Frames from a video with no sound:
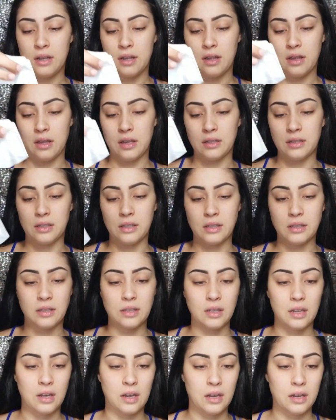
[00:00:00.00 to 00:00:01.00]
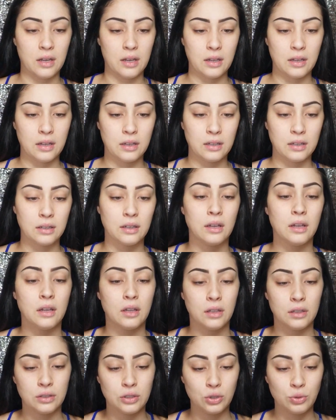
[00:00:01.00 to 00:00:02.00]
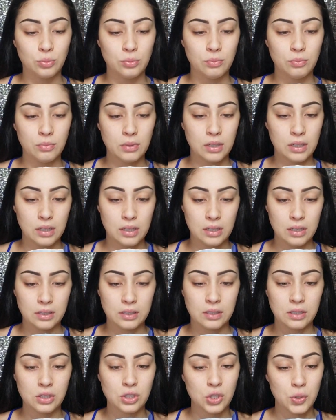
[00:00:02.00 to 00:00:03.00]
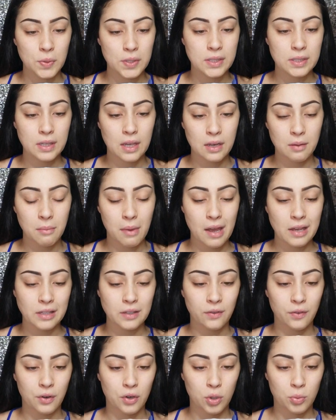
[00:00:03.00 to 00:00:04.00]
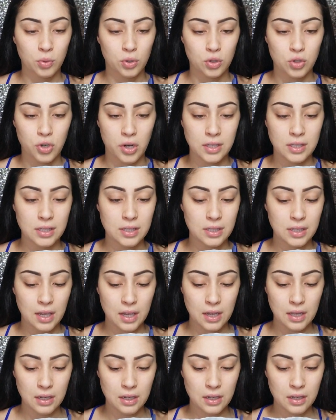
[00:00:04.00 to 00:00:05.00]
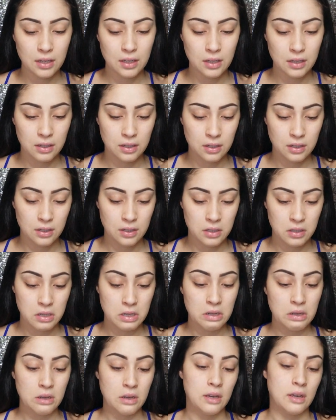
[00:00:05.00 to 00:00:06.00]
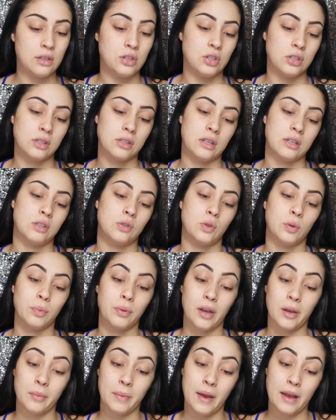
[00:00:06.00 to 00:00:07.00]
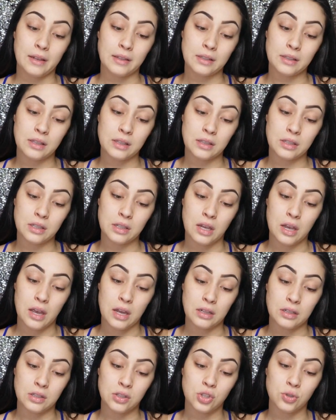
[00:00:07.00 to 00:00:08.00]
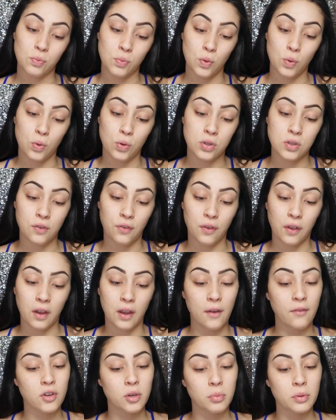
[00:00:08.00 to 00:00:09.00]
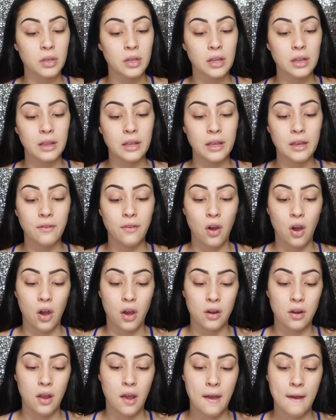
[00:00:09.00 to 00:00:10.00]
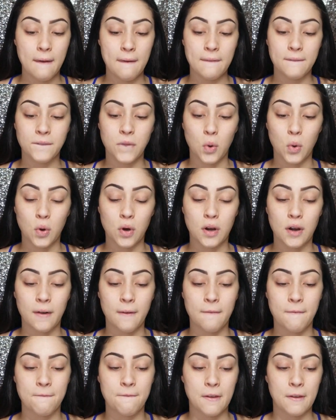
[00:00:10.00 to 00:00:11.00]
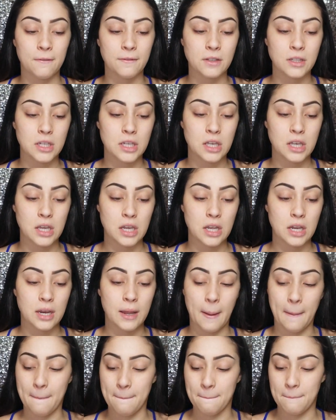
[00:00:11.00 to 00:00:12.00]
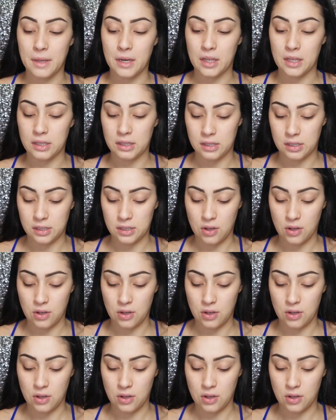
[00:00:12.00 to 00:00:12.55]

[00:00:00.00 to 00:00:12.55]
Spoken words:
This is the Luminous Dewy Skin Mask for normal to dry skin. It just says to apply mask and smooth to fit comfortably. Leave on for 15 minutes.